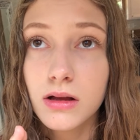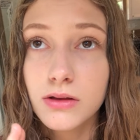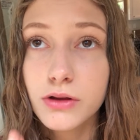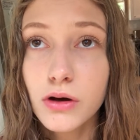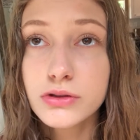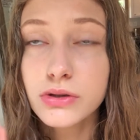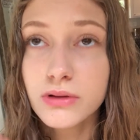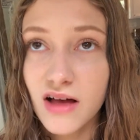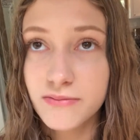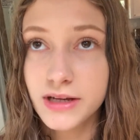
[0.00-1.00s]
Those who
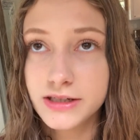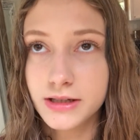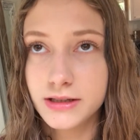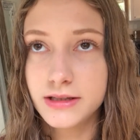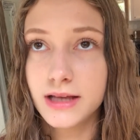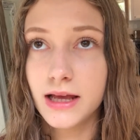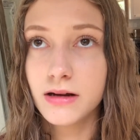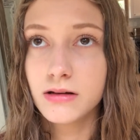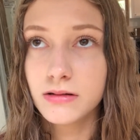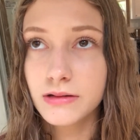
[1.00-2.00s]
love me, Jesus said,
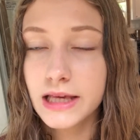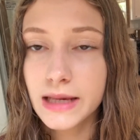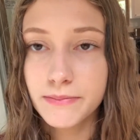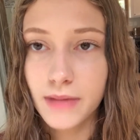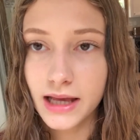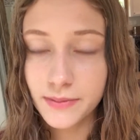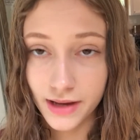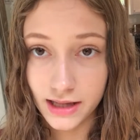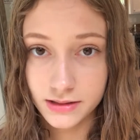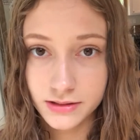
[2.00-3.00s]
keep my
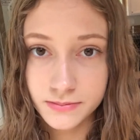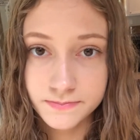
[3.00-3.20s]
commands.